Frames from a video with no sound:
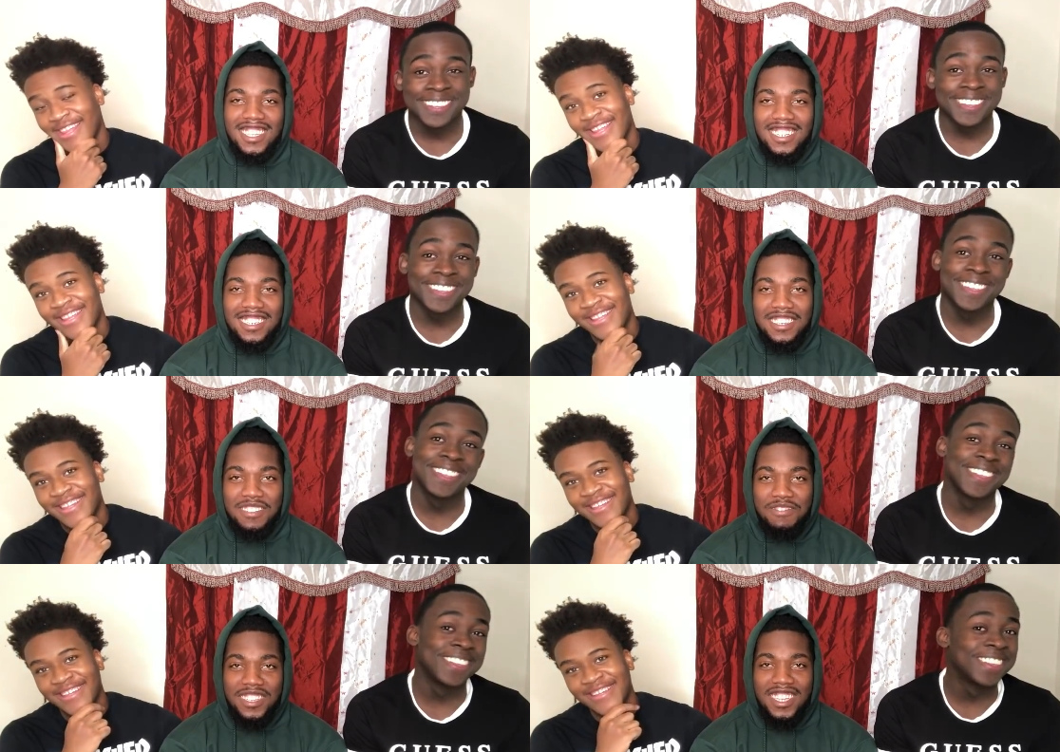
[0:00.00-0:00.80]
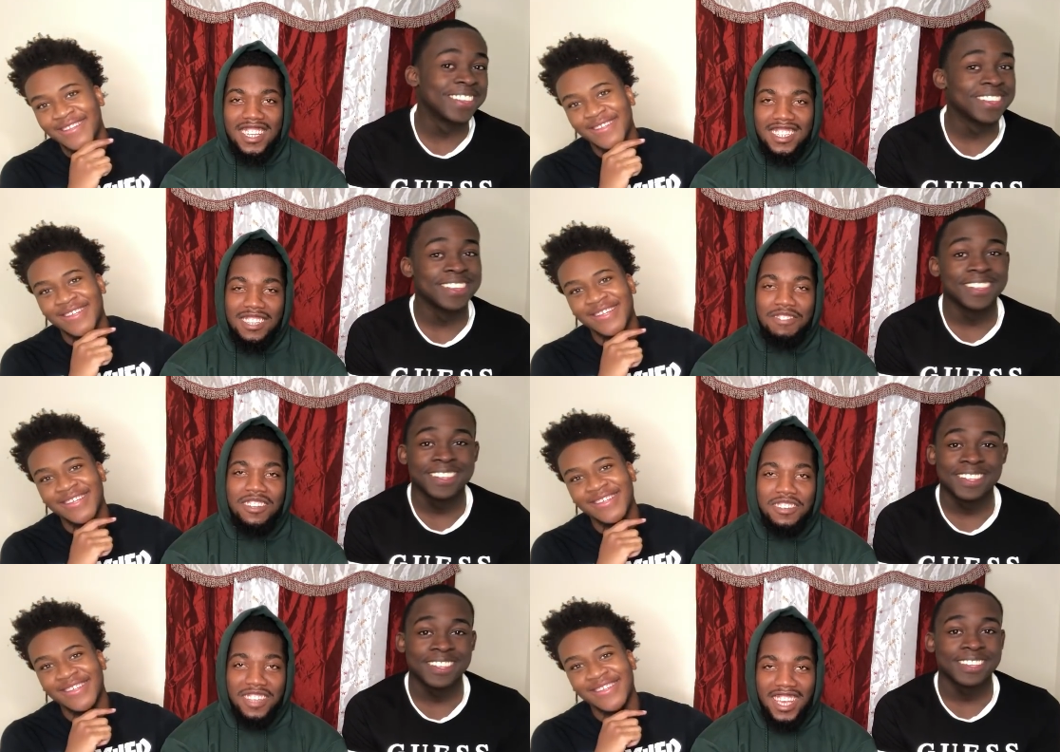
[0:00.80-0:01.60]
Speaker 1: in the hood, but
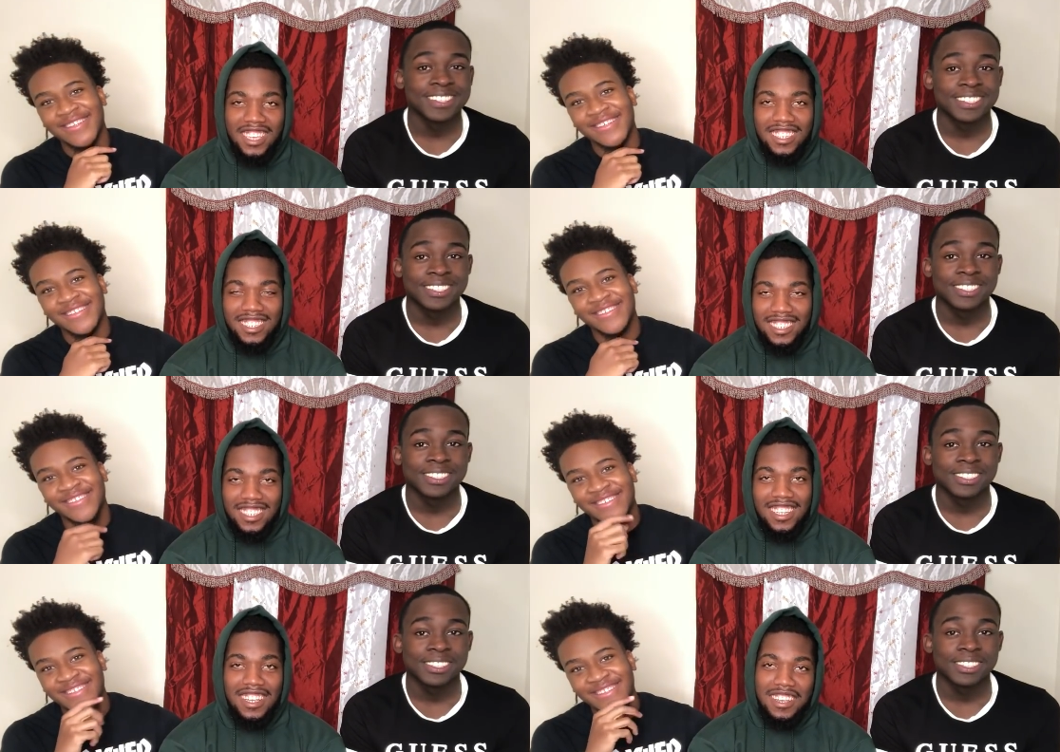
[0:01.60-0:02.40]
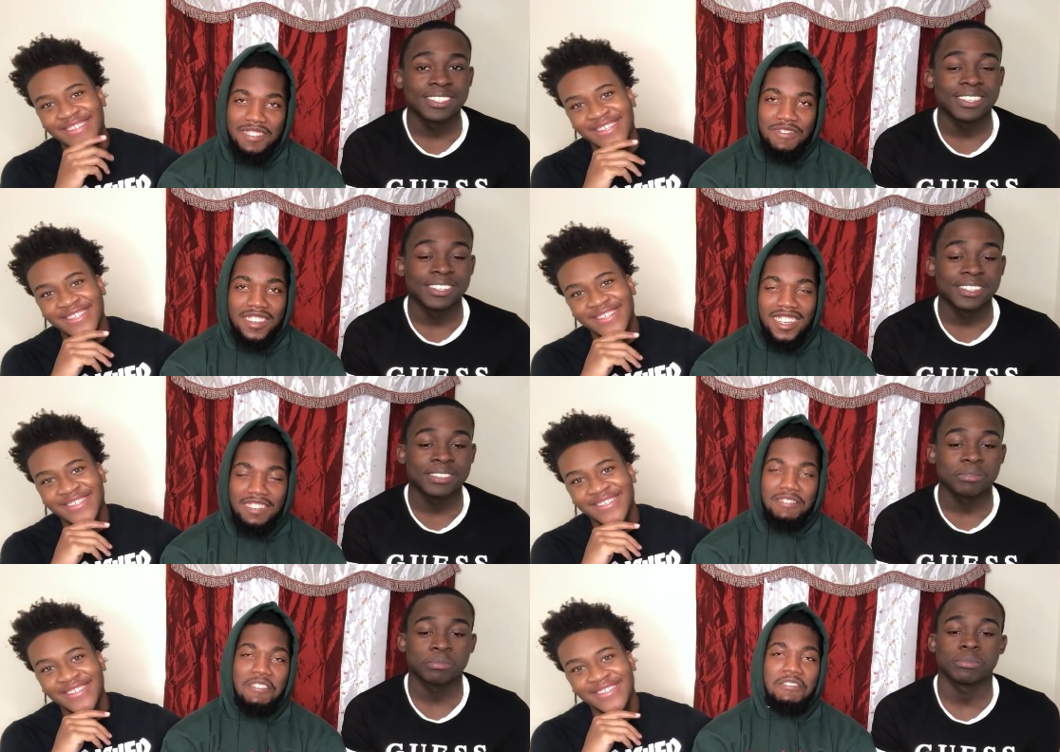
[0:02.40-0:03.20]
different locations.
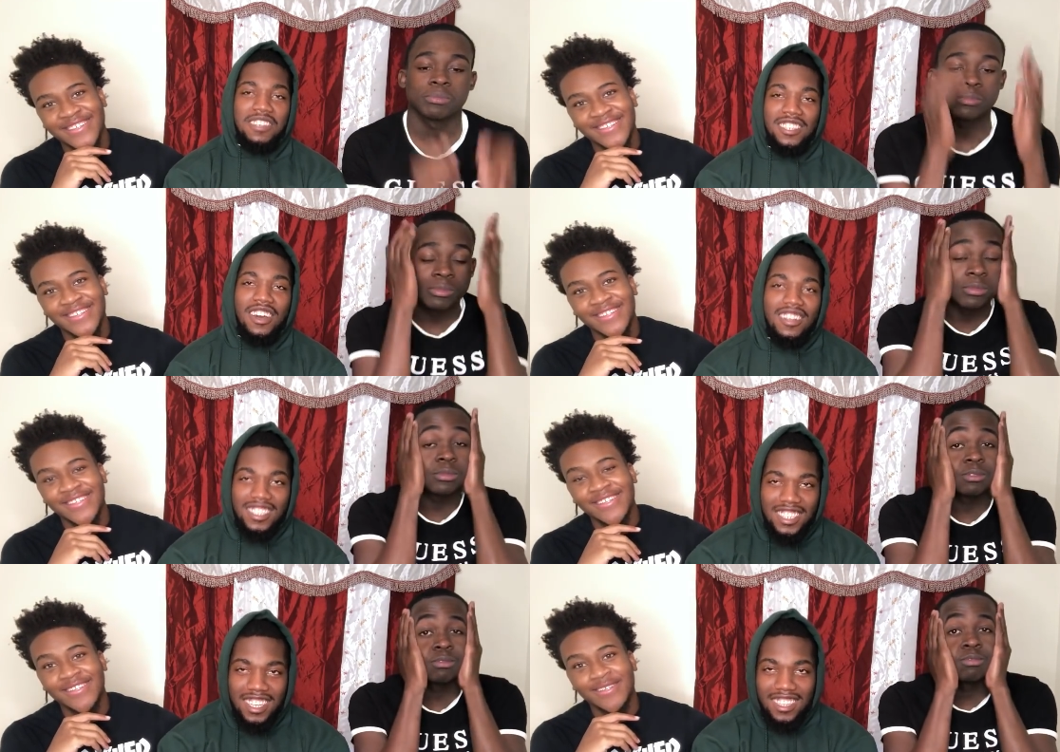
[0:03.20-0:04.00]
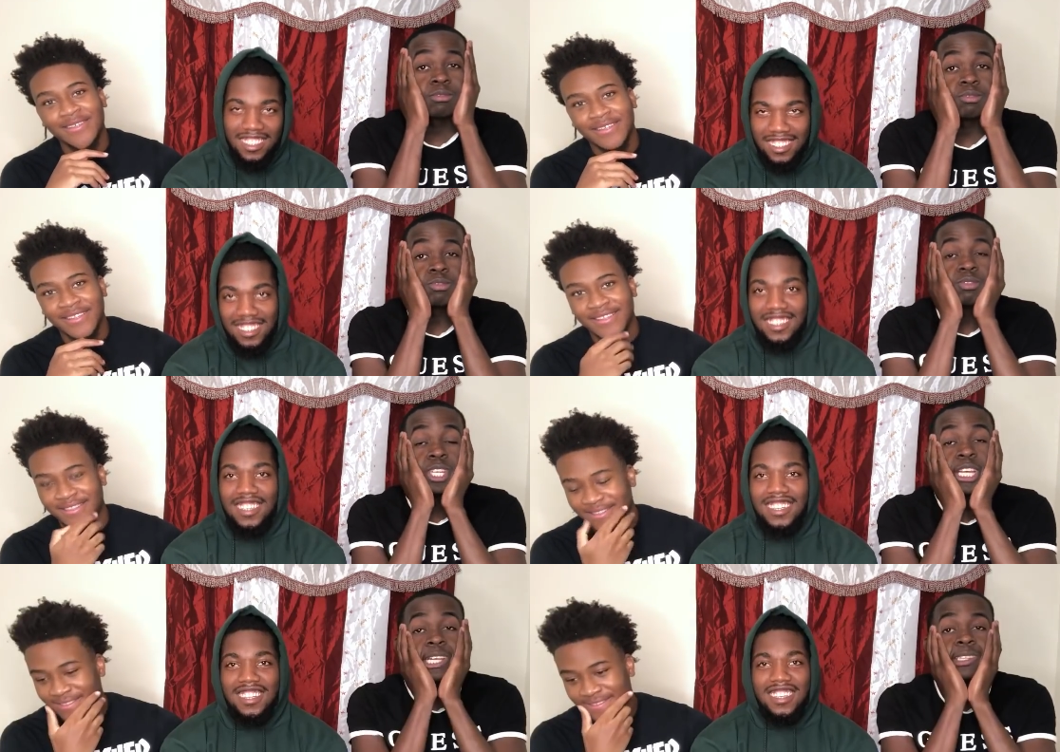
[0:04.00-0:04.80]
But when we was all together,
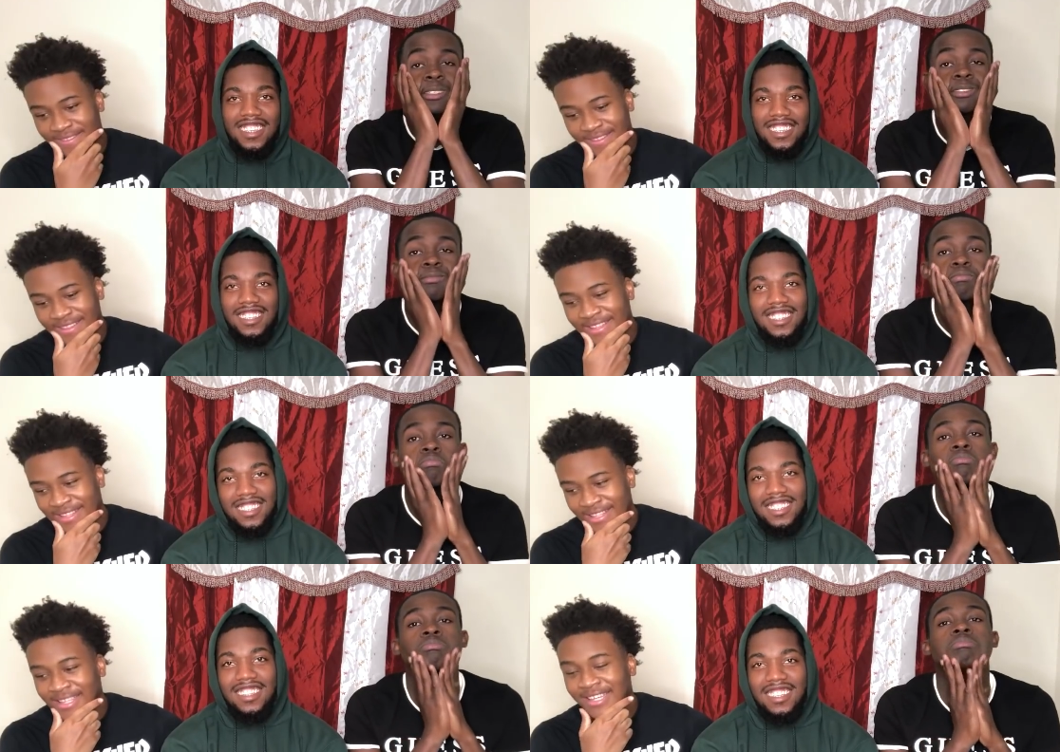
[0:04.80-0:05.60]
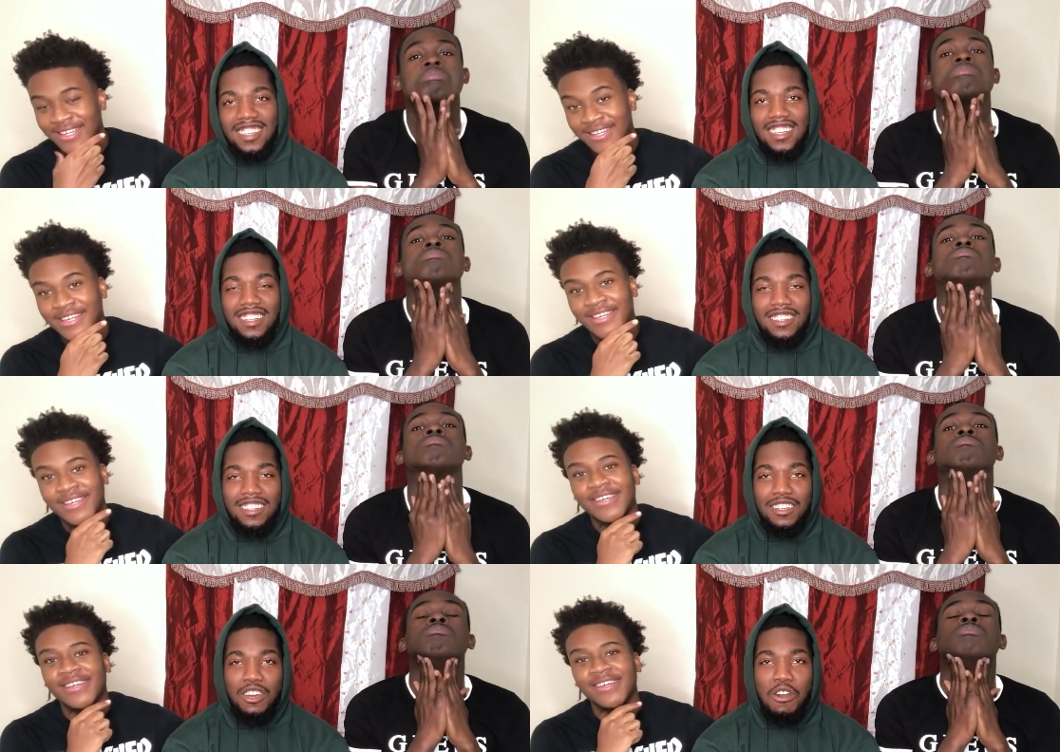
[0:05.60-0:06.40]
Nicholas,
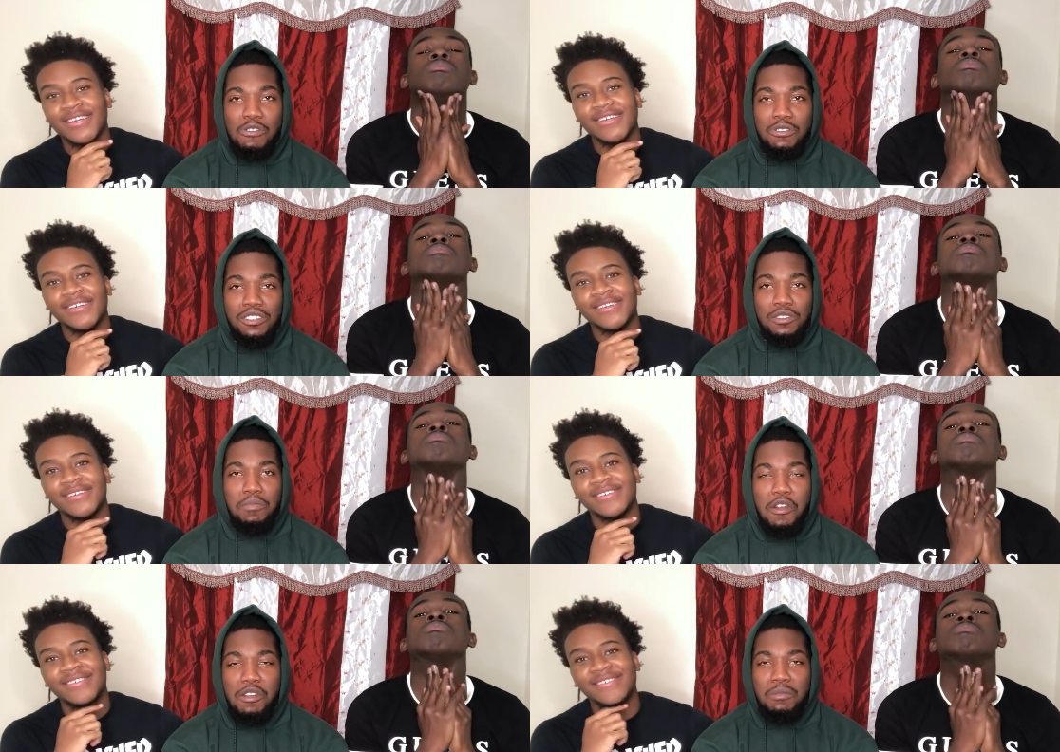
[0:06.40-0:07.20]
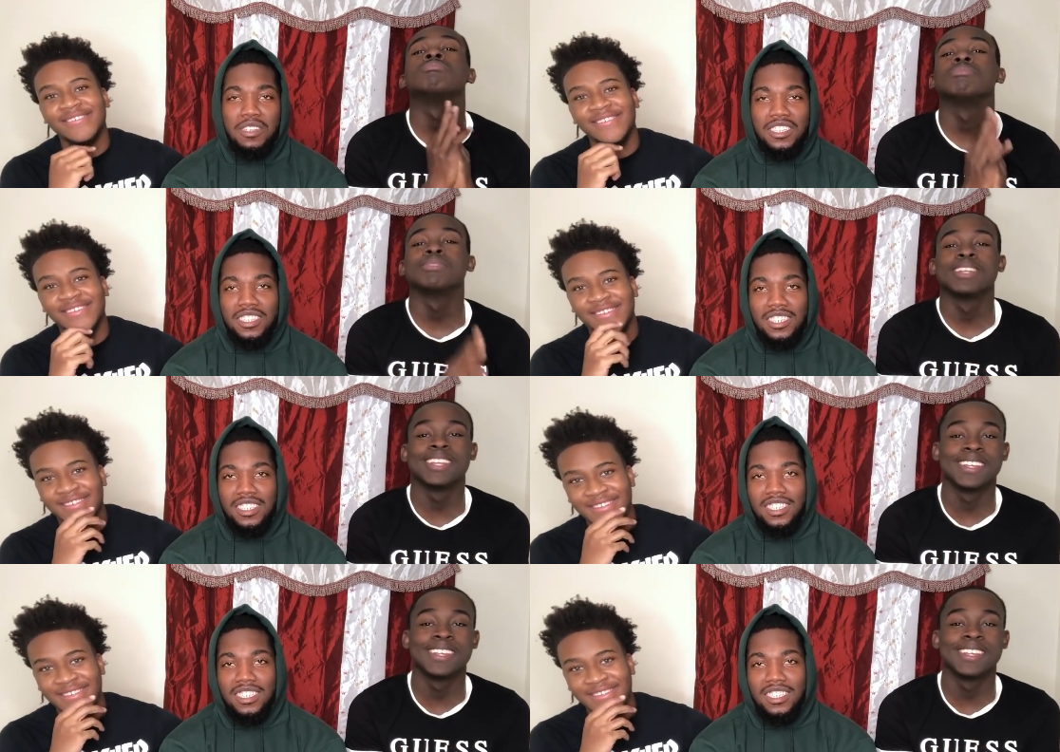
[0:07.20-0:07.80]
Nicole's apartments.